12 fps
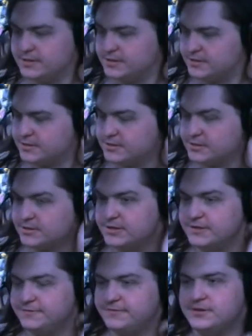So
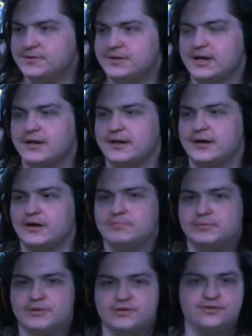if you can help,
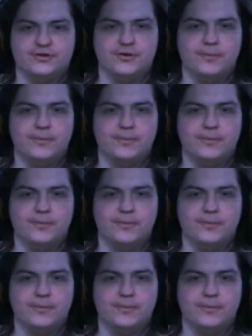please do.